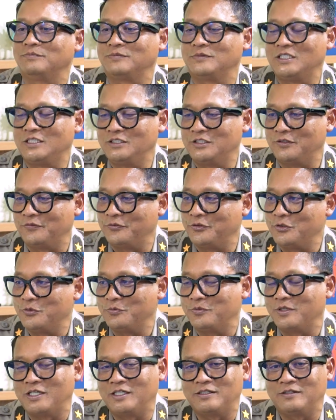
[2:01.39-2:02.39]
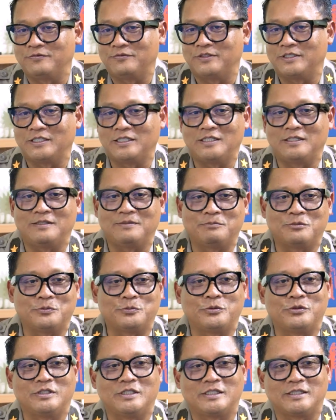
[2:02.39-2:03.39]
interviewed by the very
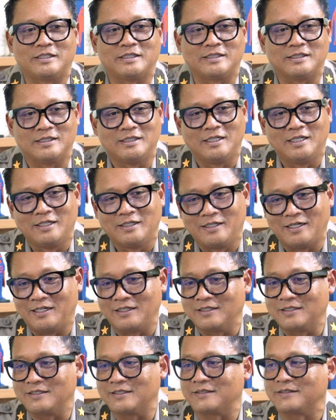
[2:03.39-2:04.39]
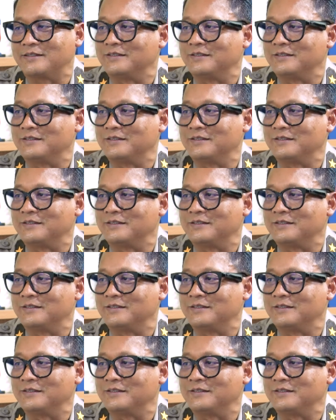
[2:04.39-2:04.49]
popular anchor.